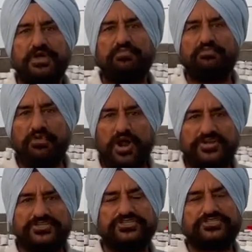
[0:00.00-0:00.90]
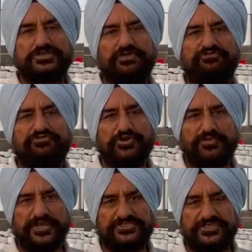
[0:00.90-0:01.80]
modern system of food
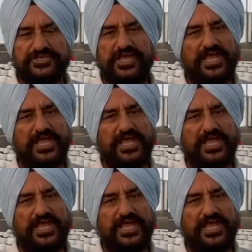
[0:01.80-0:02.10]
production,